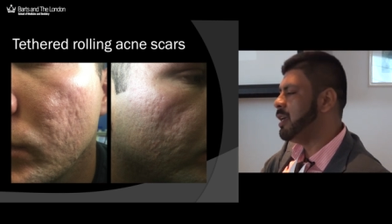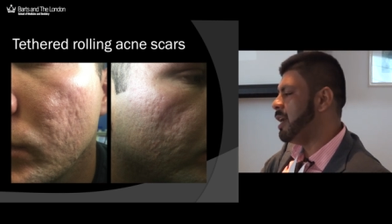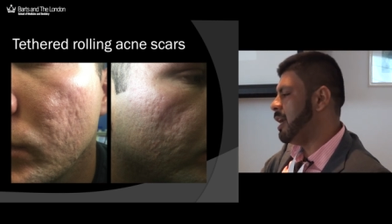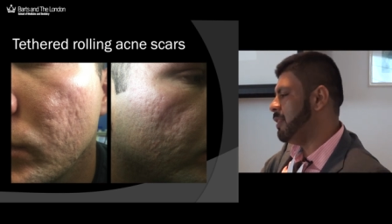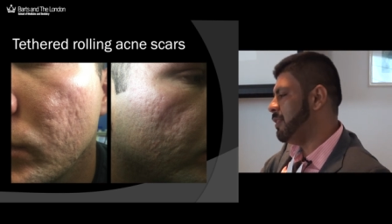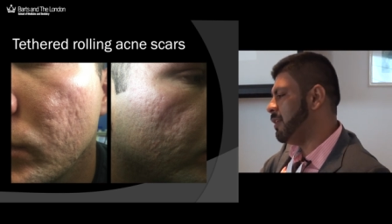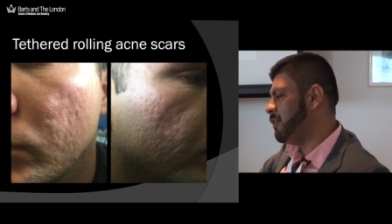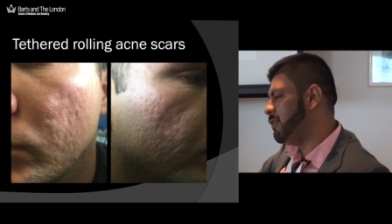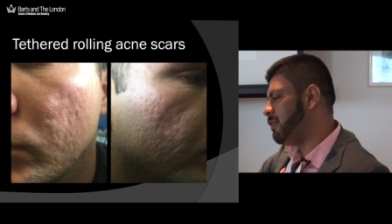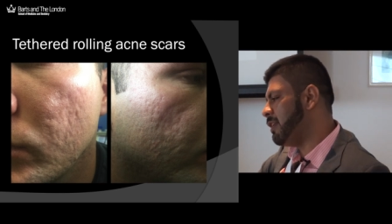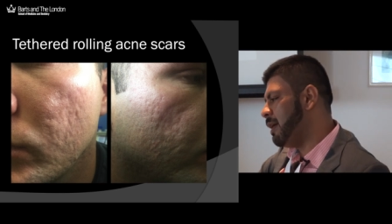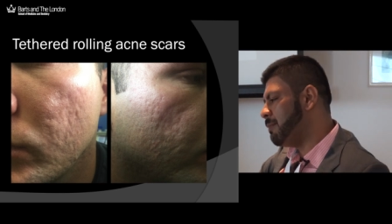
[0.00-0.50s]

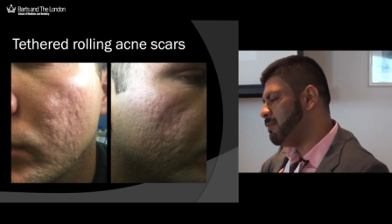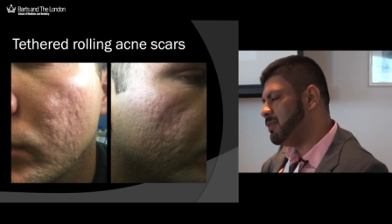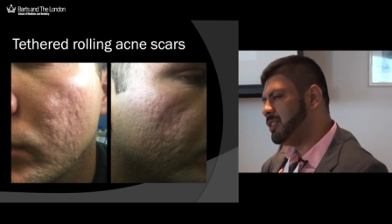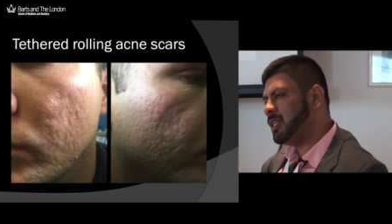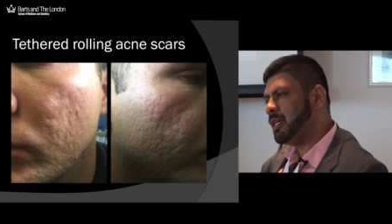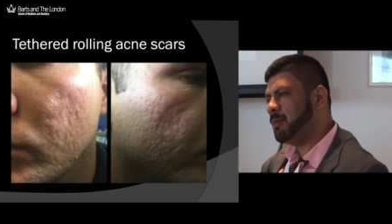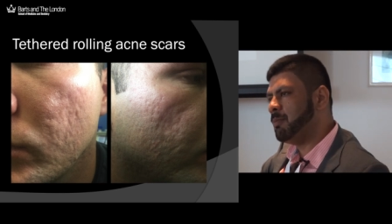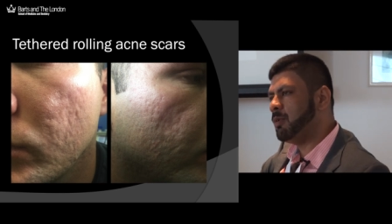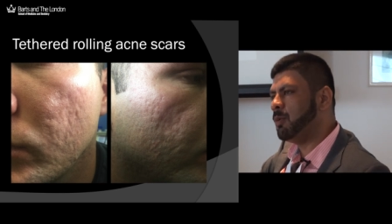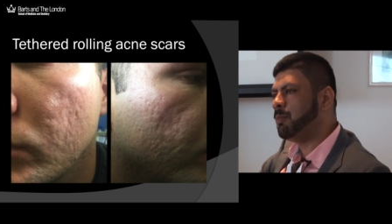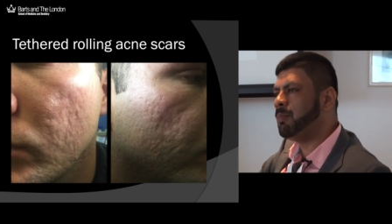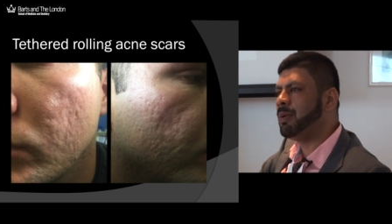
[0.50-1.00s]
and the
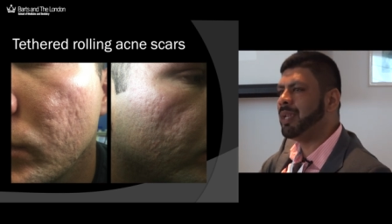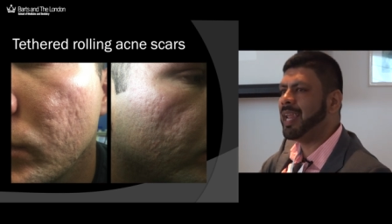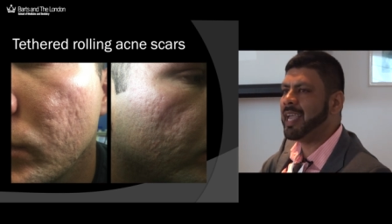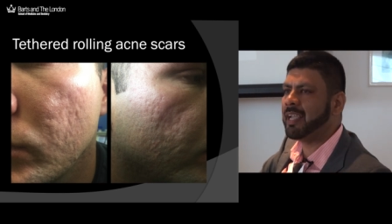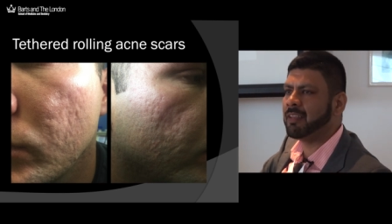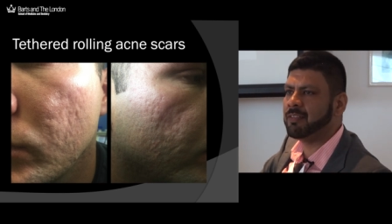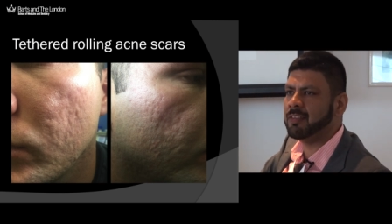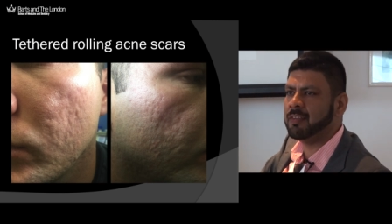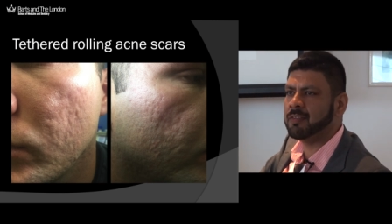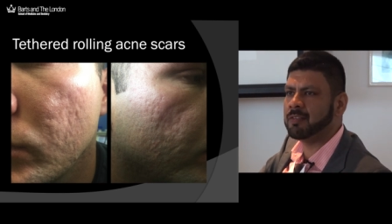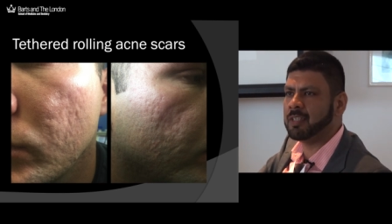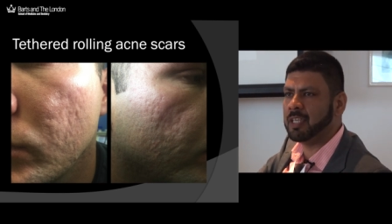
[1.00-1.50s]
subdermal
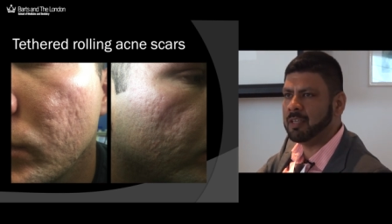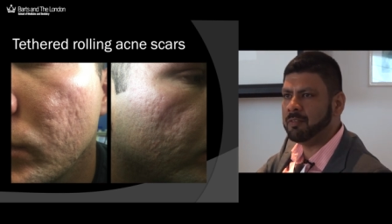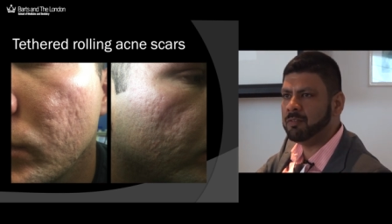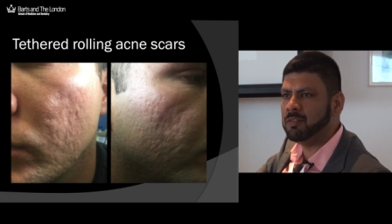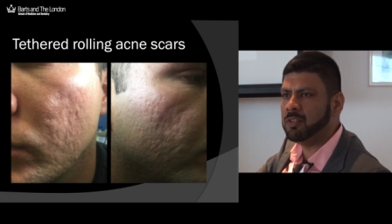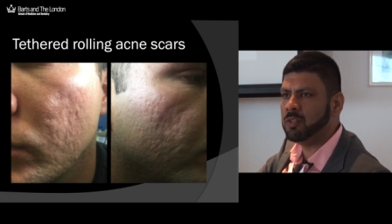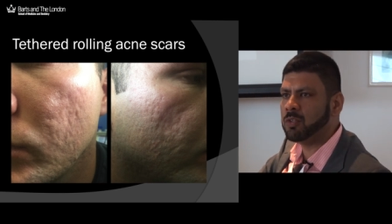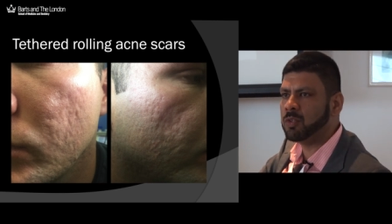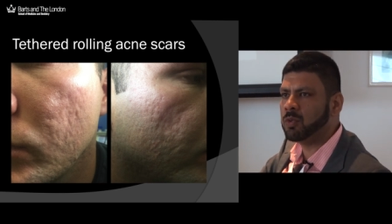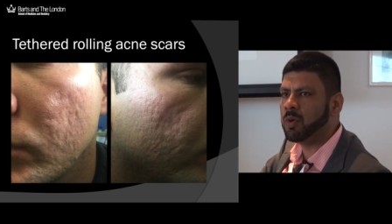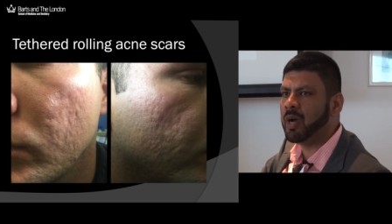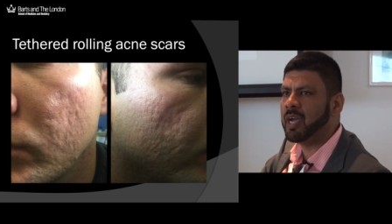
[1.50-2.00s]
plexus
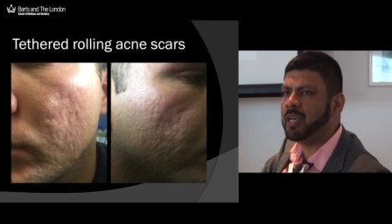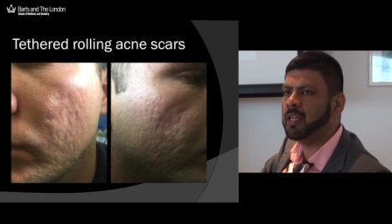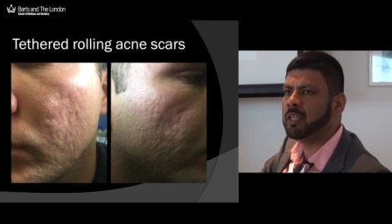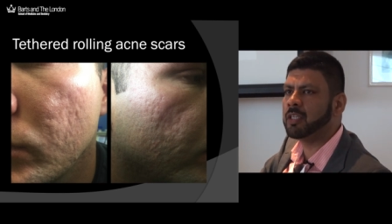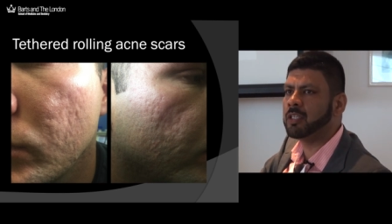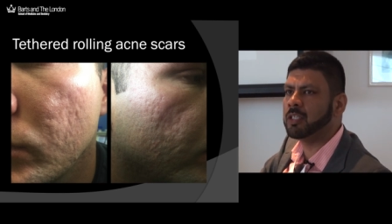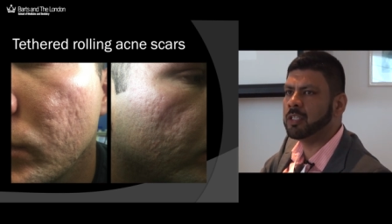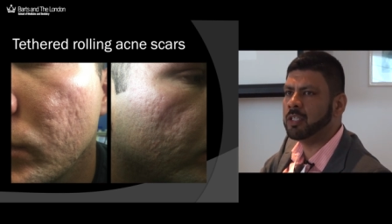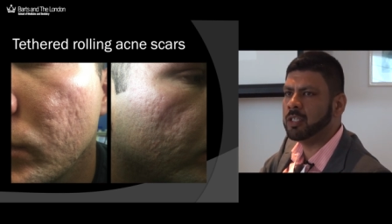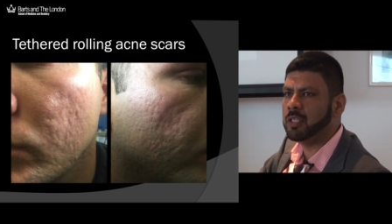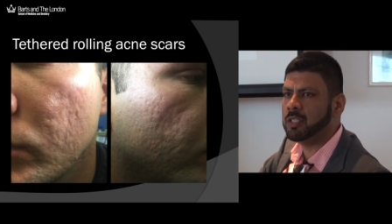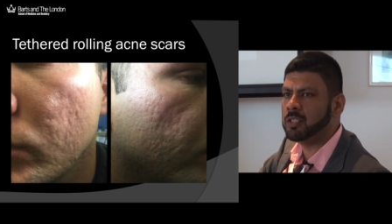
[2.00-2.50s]
gives you quite a
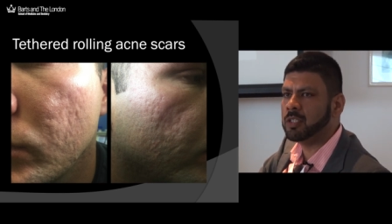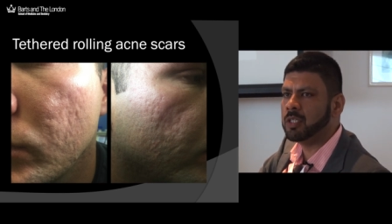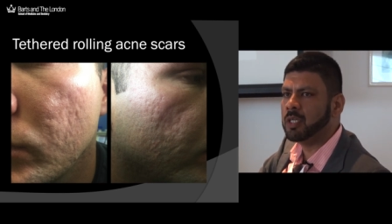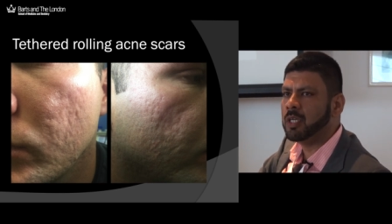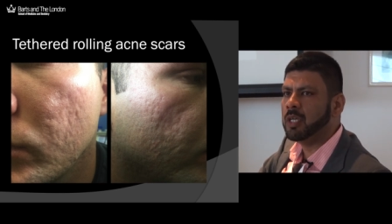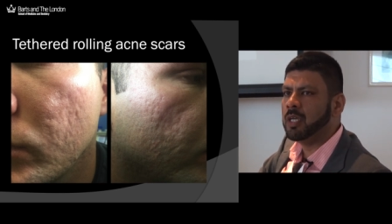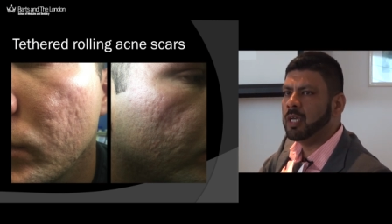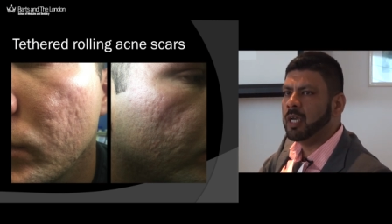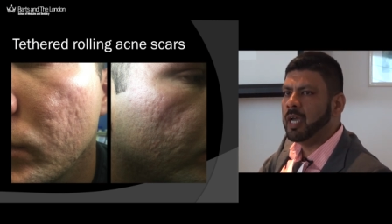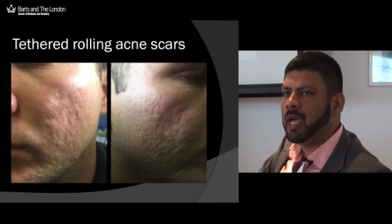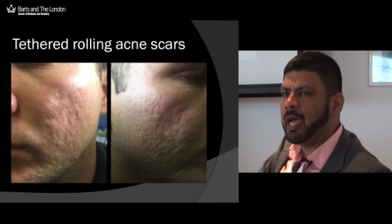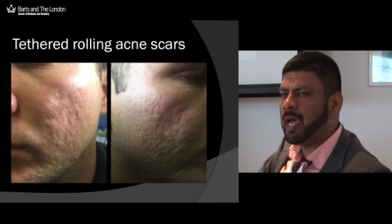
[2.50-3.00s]
good
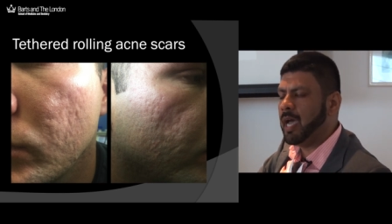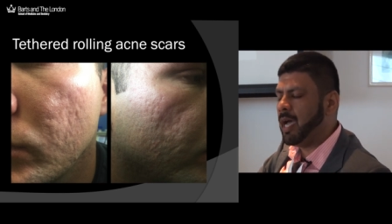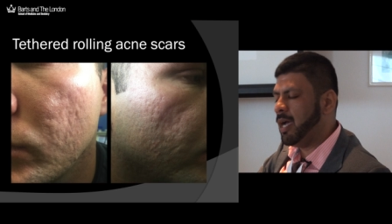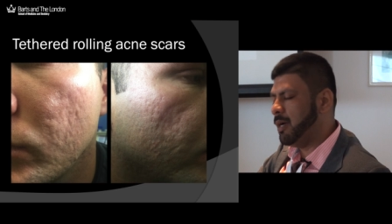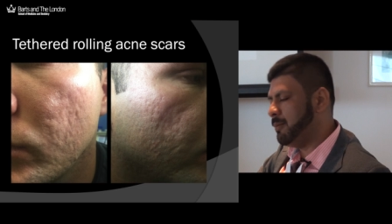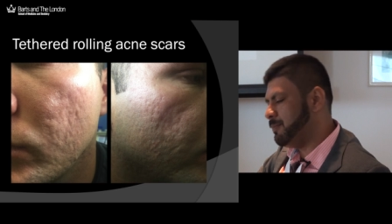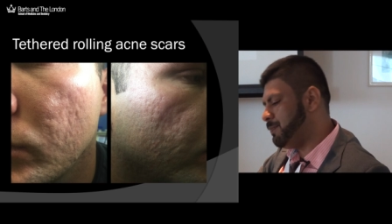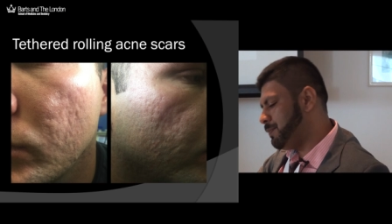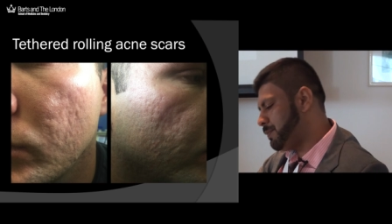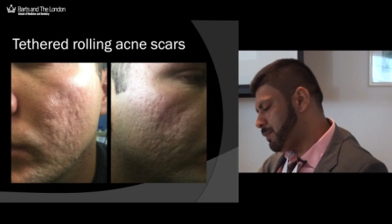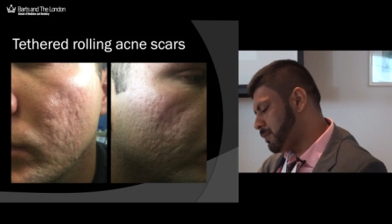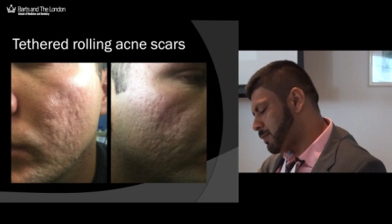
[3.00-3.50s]

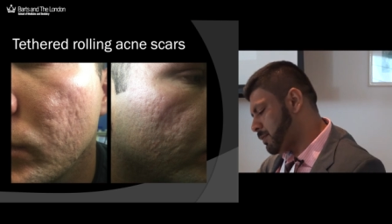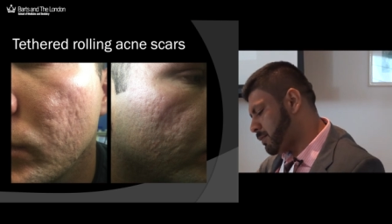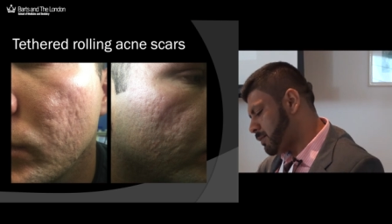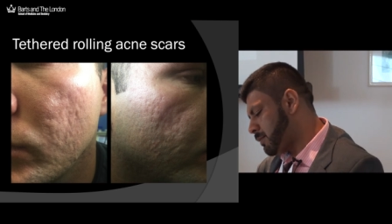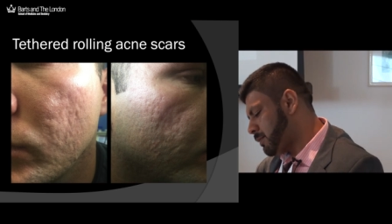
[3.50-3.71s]
um,